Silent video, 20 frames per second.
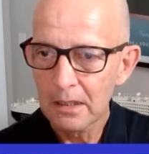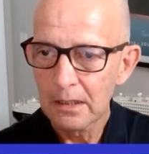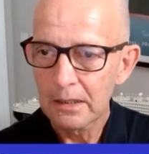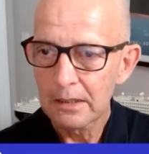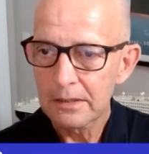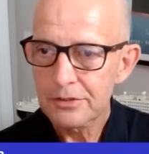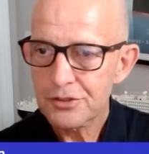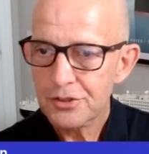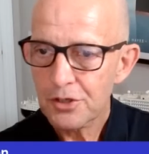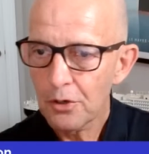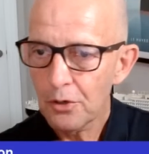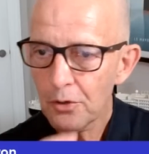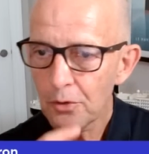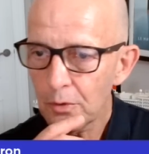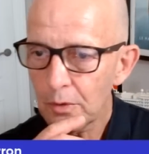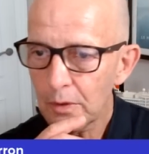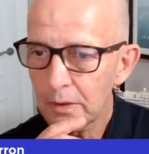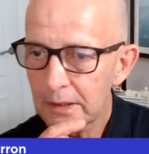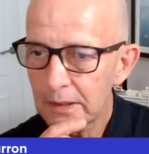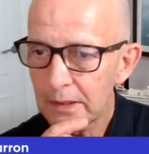So
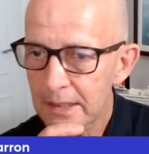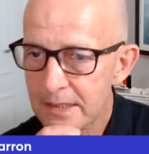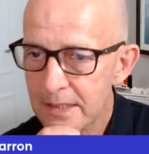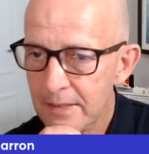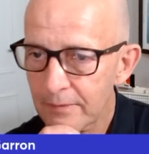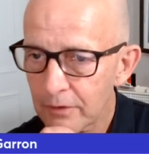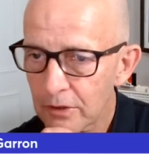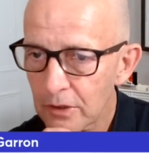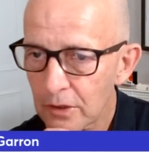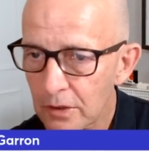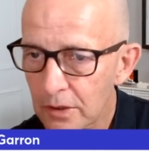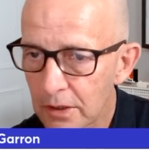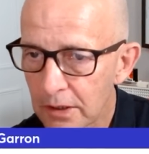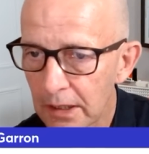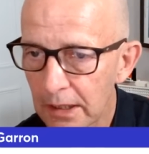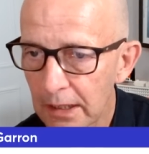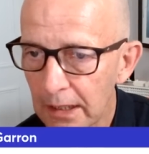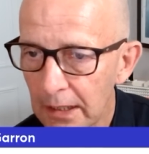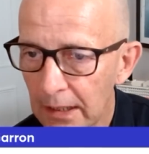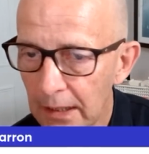let's have a look.
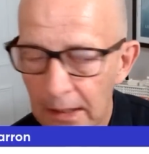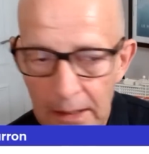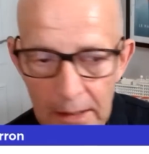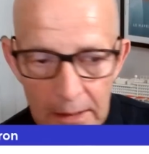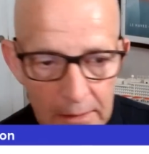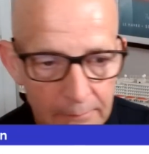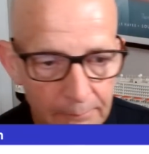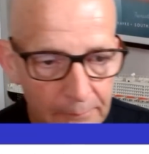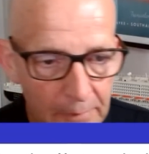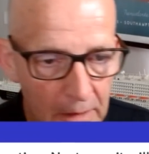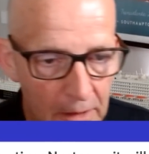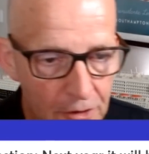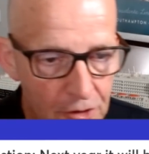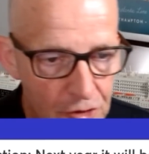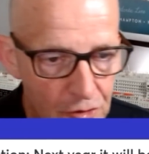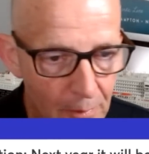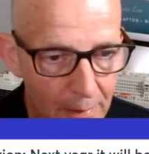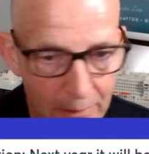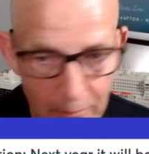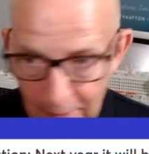Just a
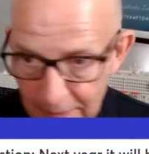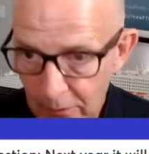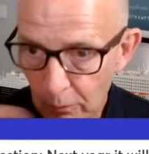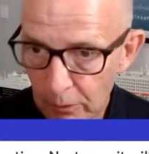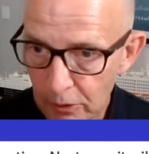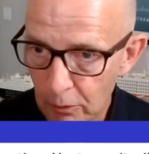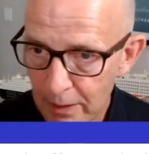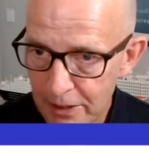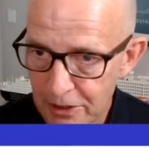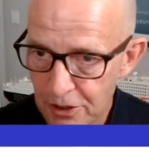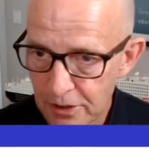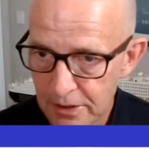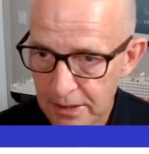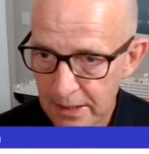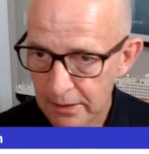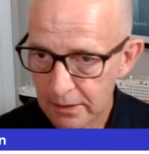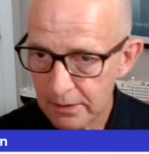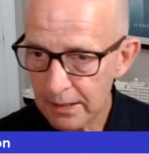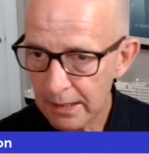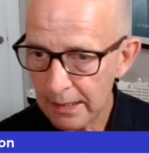reminder, write the word question because
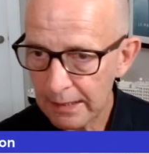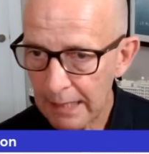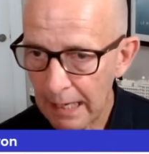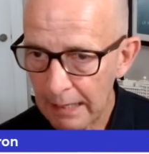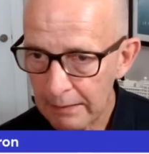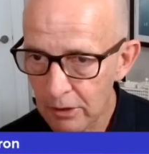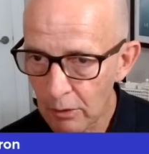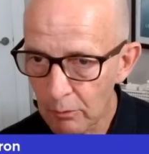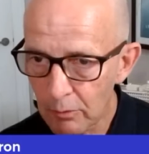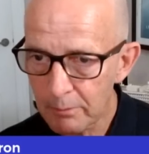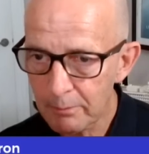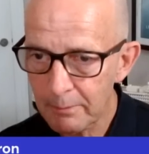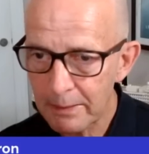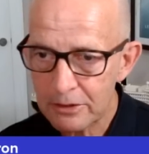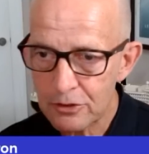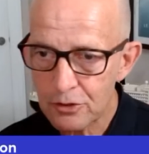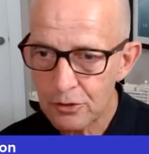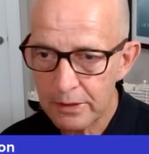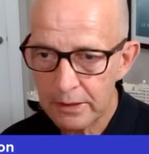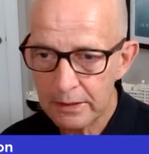I don't want to make
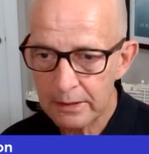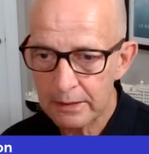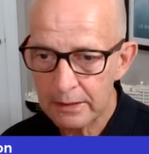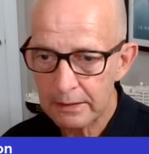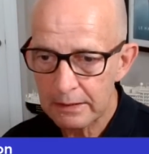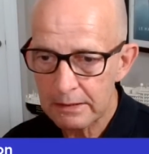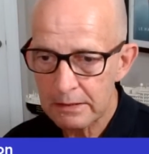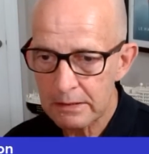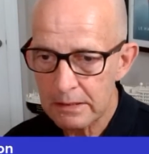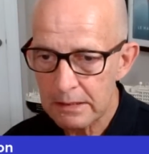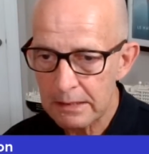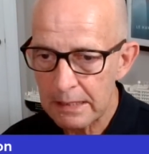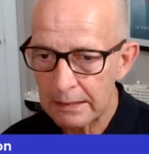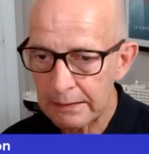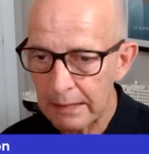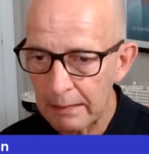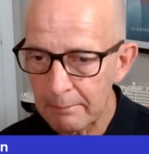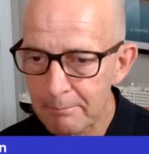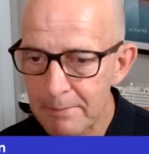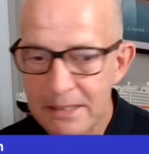sure that
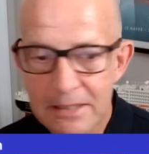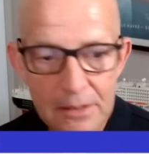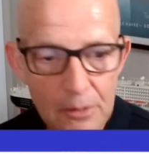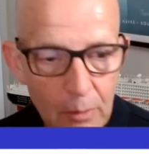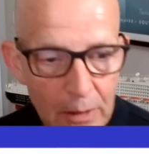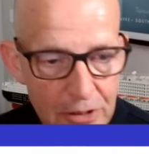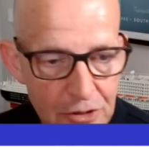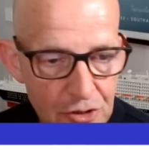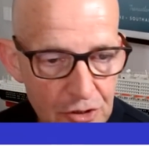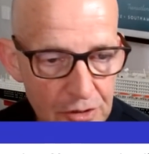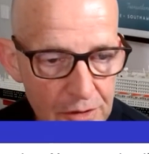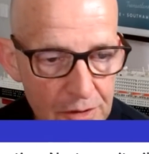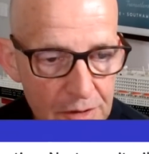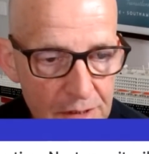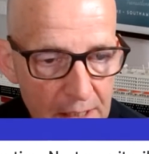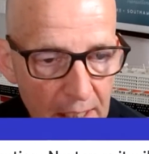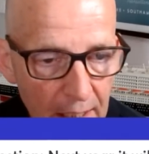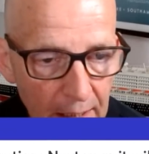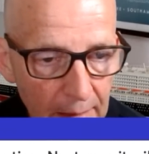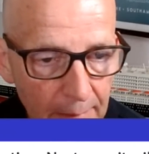I miss questions.
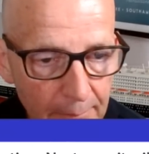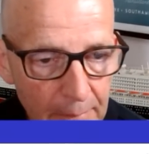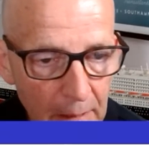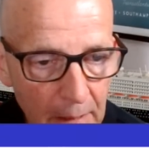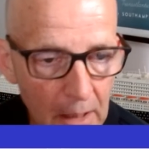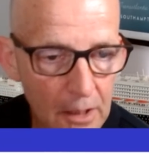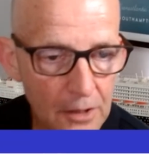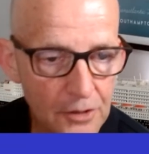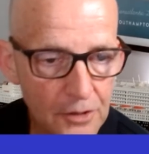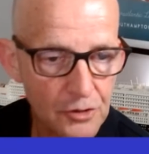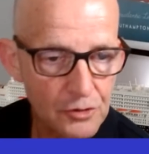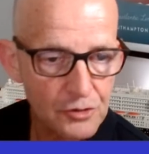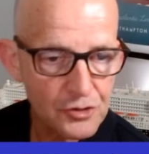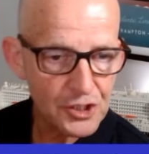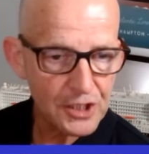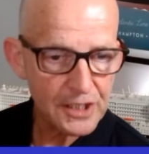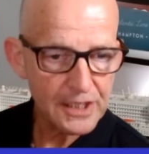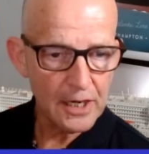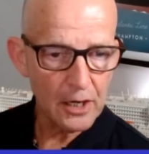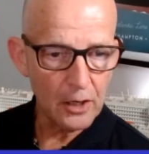So
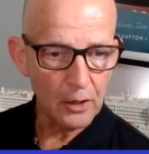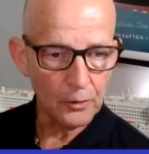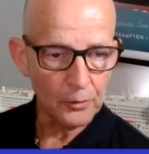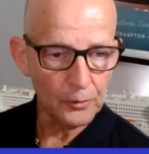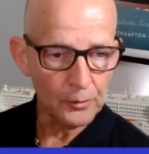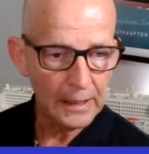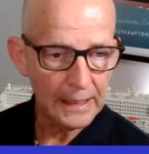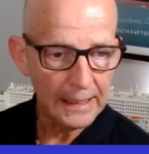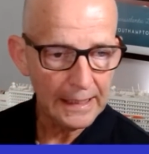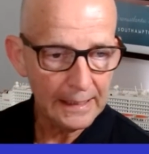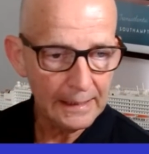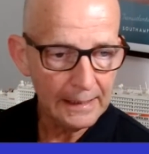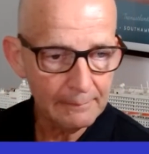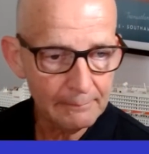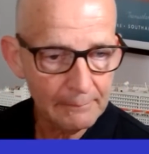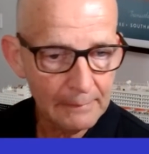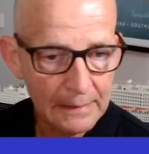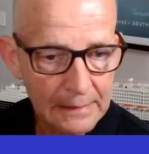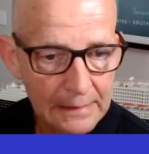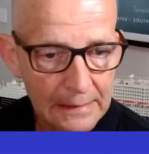
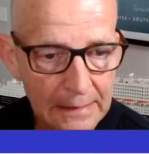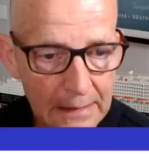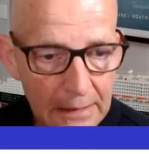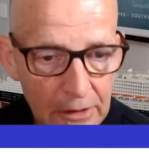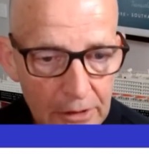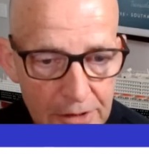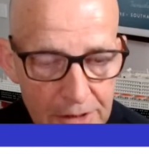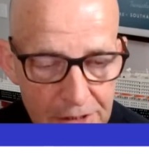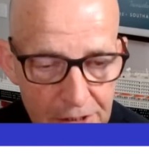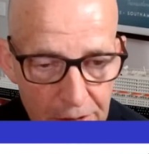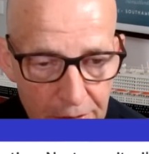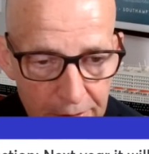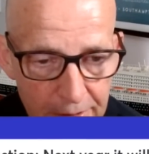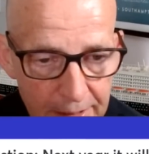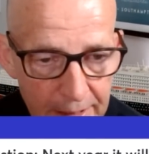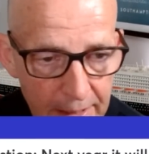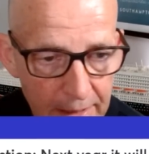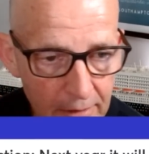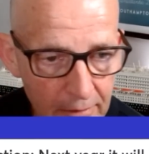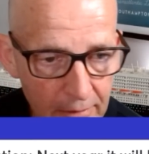Genio, good to see you
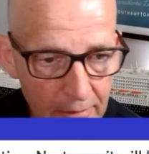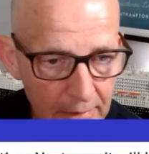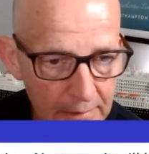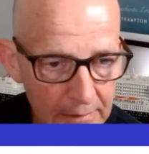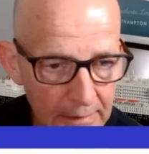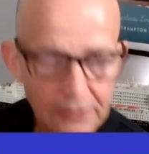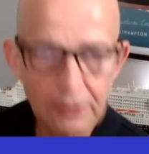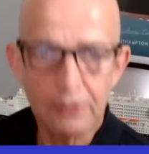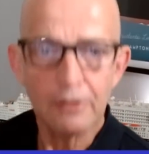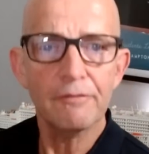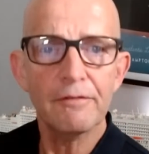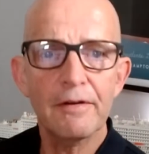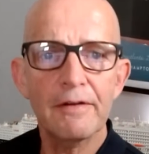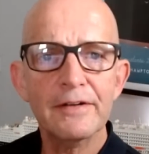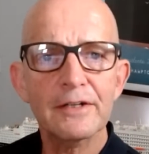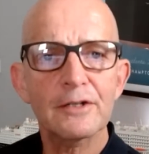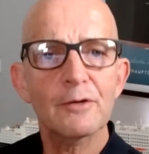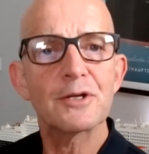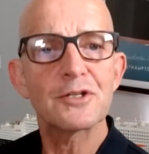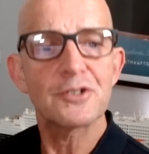here. I don't know if I had a
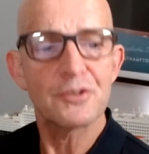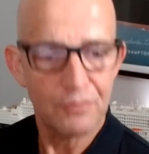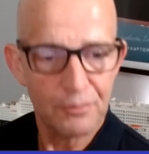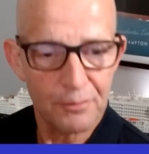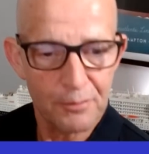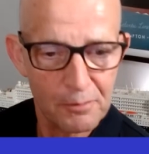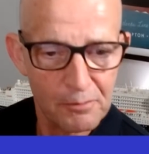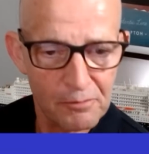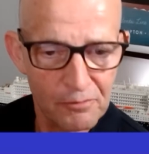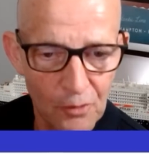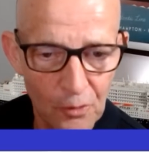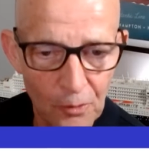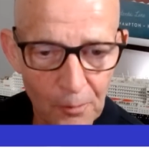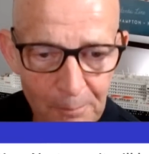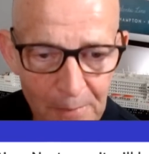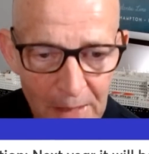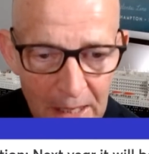question from you before.